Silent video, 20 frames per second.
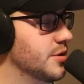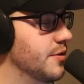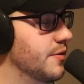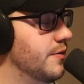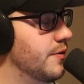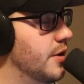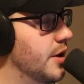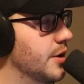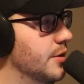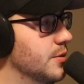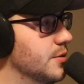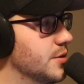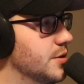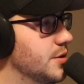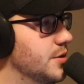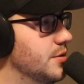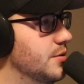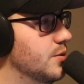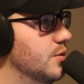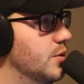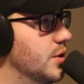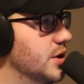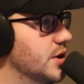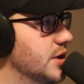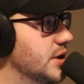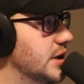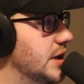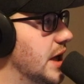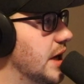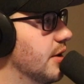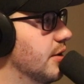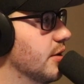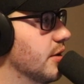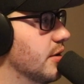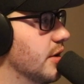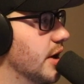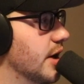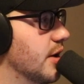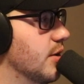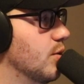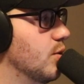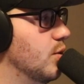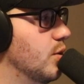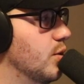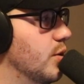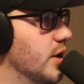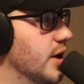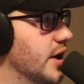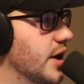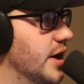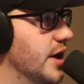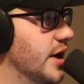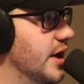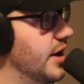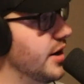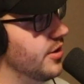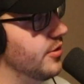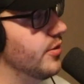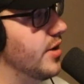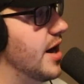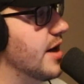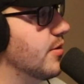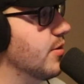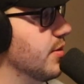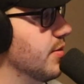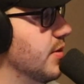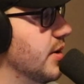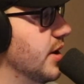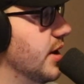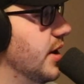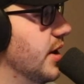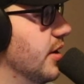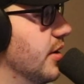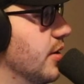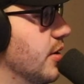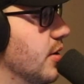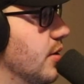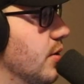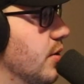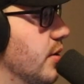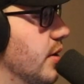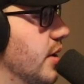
and finals, what does that look like, and what can I interact with my kiddo,